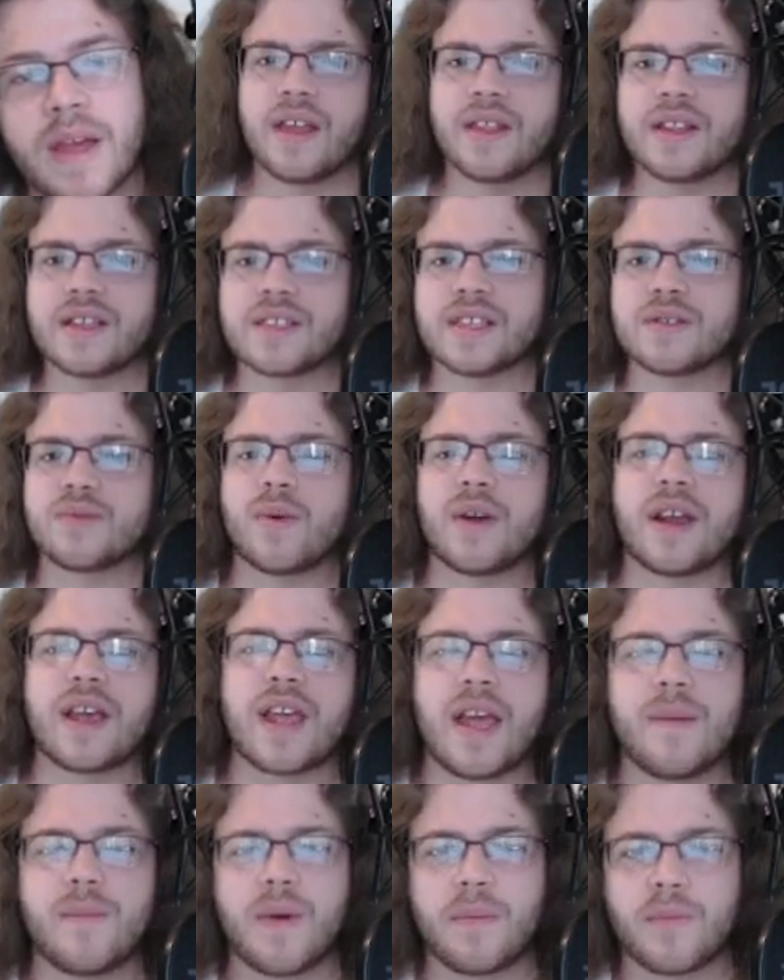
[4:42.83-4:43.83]
This is what I
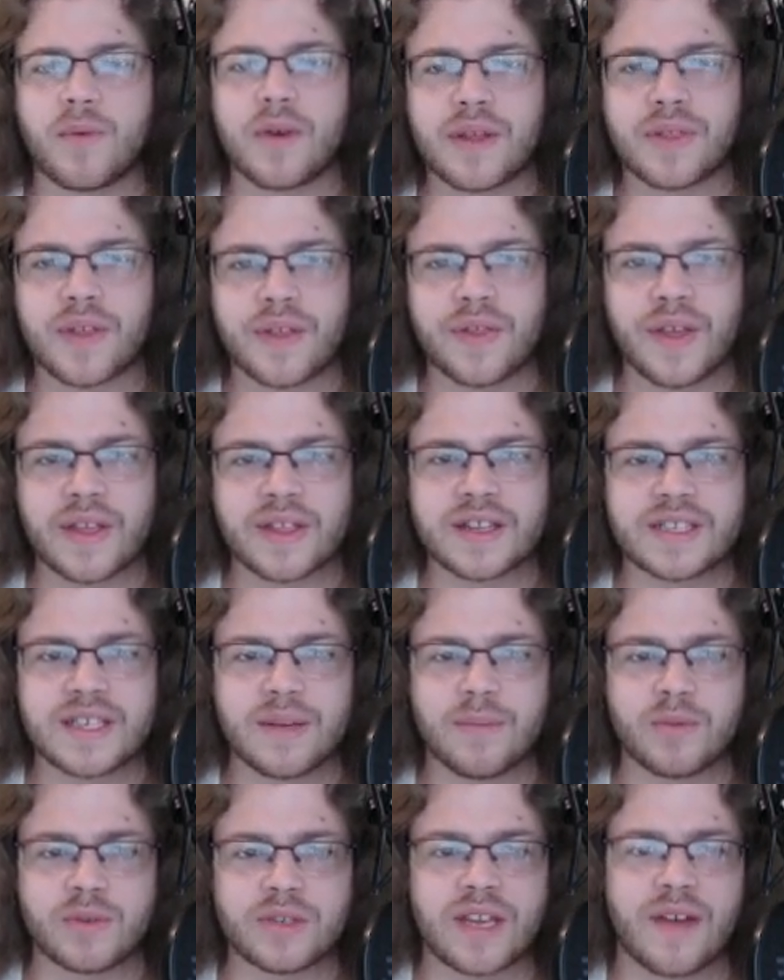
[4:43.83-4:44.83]
came up with. I think the
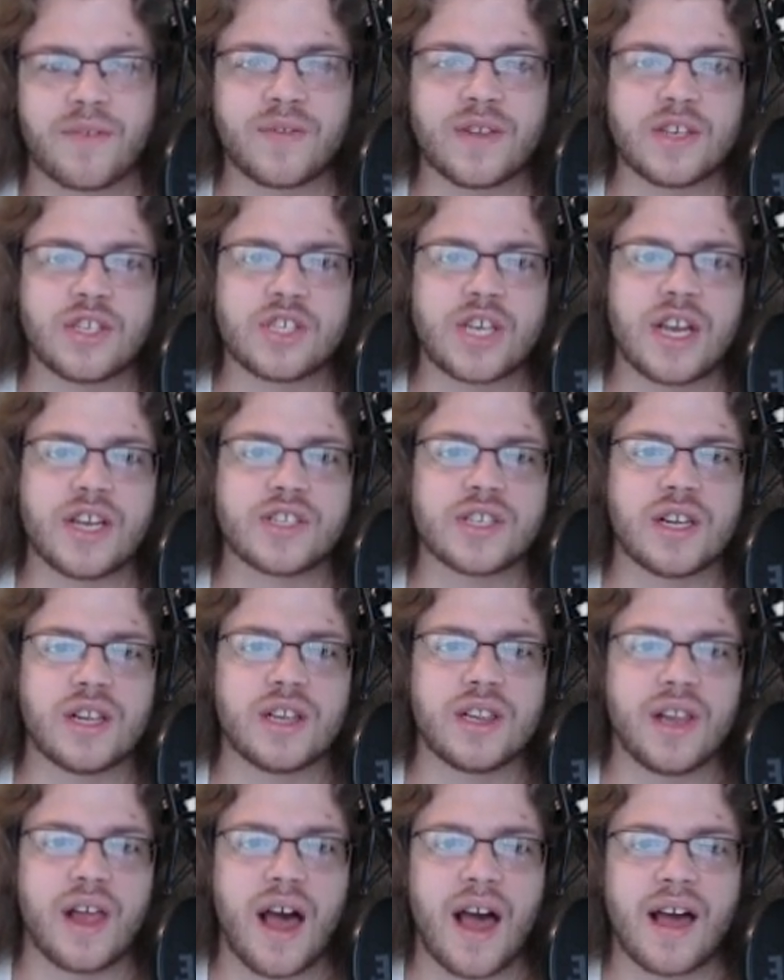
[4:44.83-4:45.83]
team will definitely change a
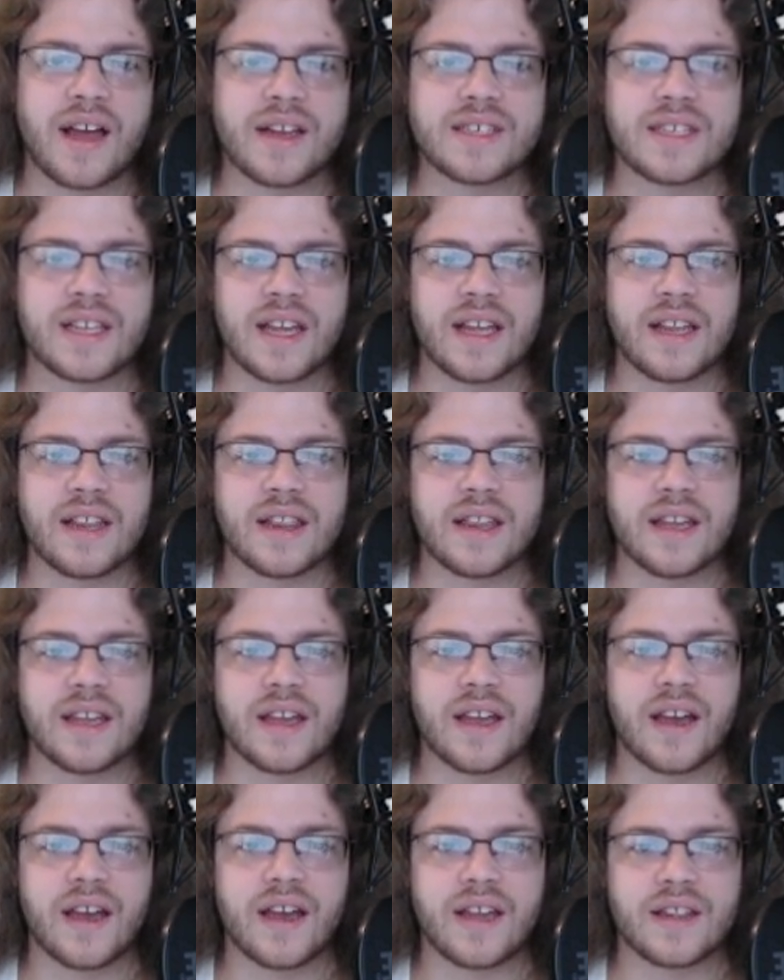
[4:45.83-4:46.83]
lot in
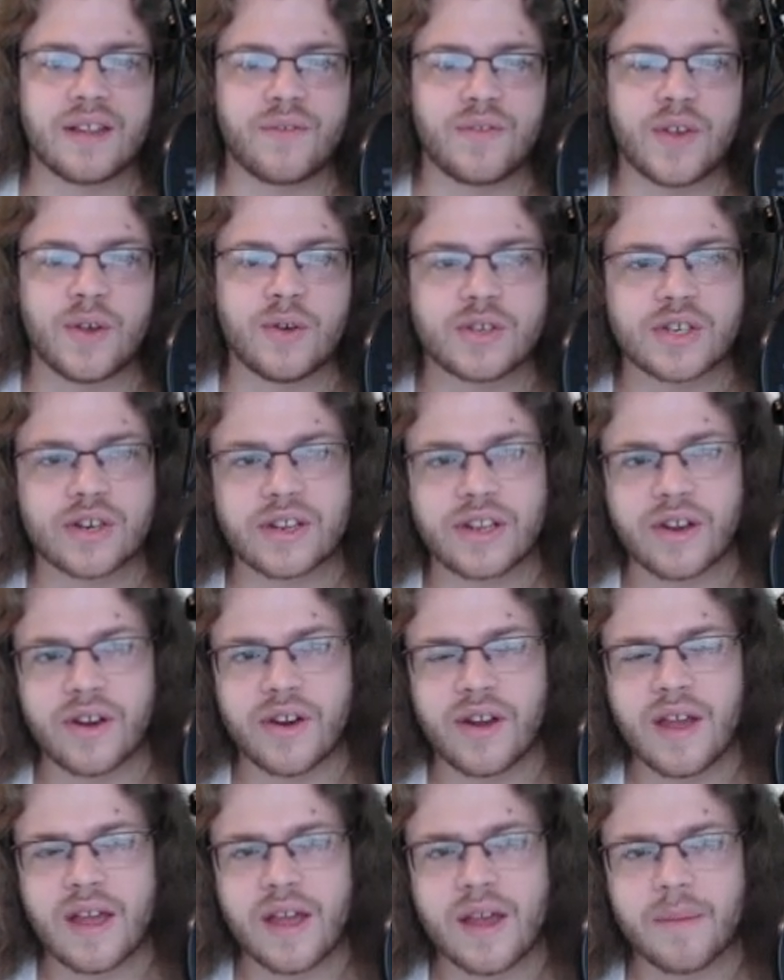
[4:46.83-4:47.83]
the future
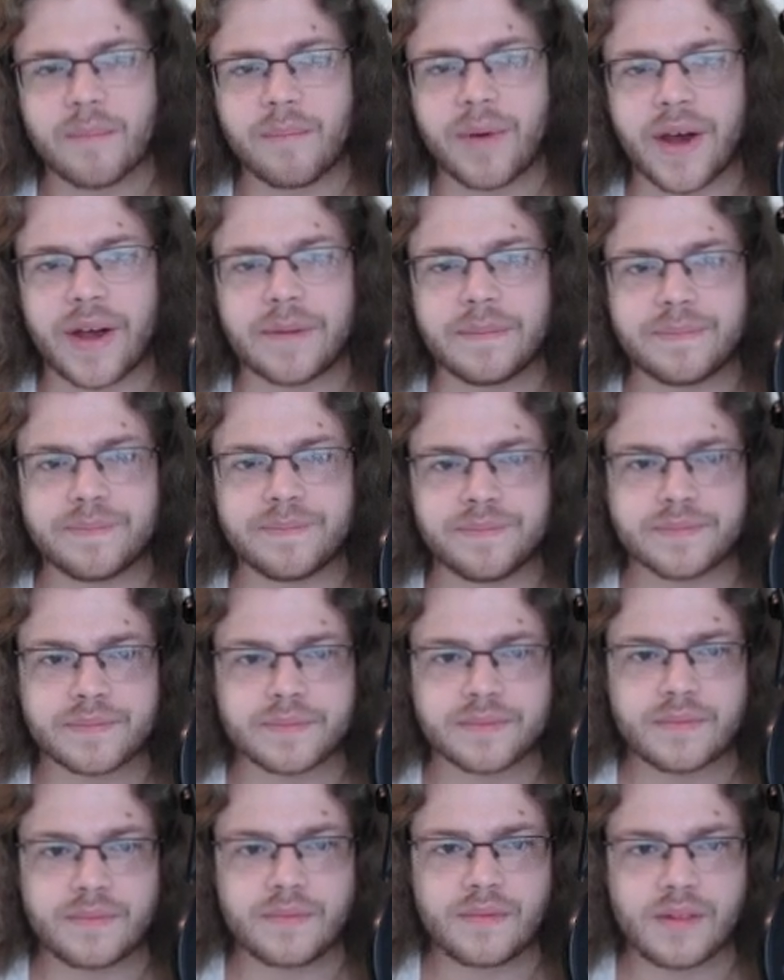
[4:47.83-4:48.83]
here, but
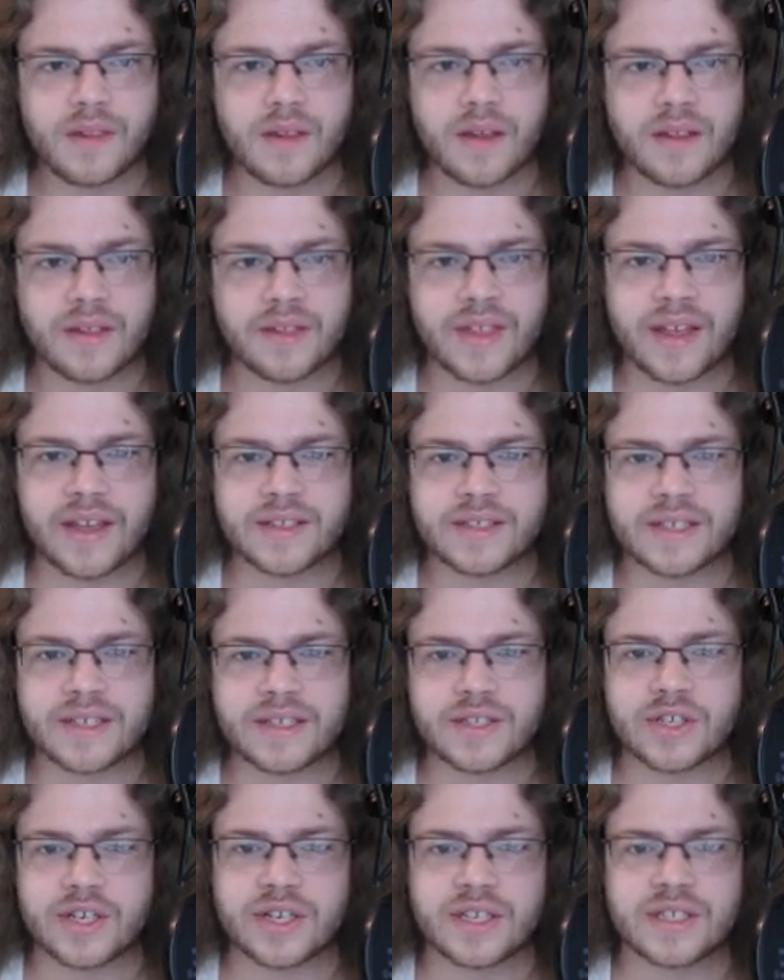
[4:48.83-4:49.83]
this
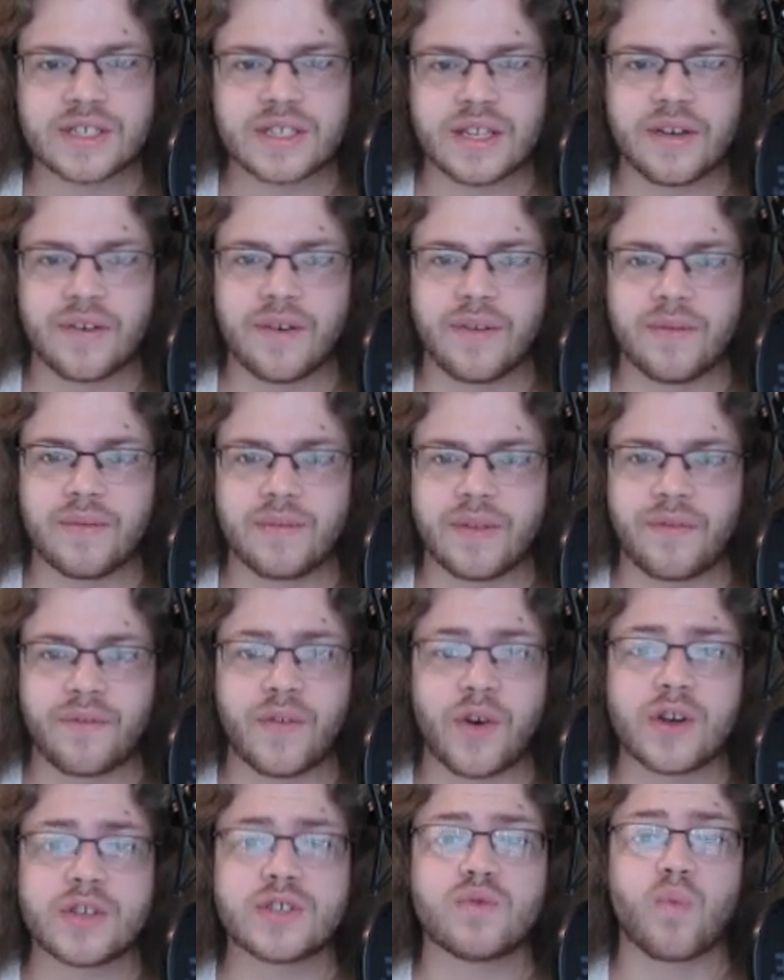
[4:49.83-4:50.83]
is just the
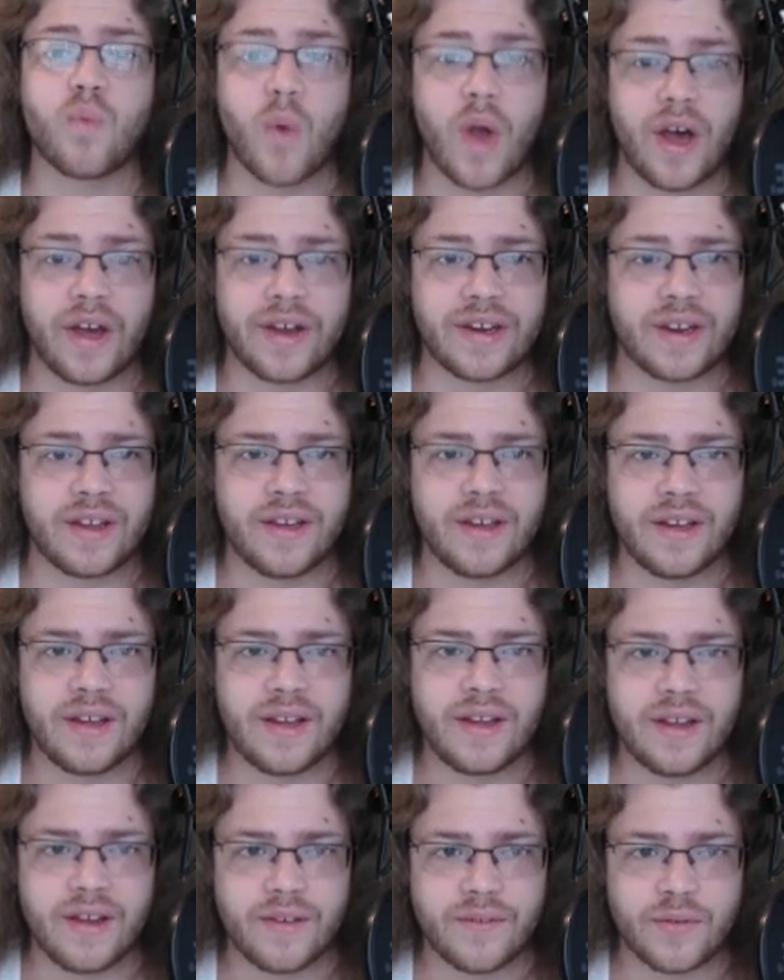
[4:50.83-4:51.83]
first run
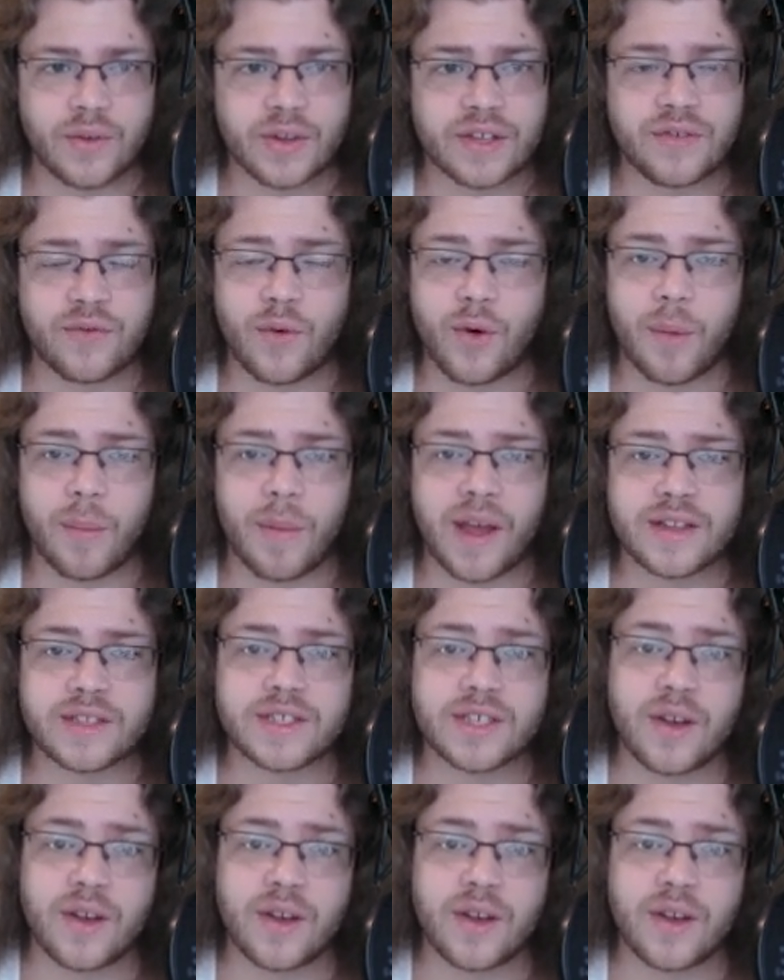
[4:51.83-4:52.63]
for this format.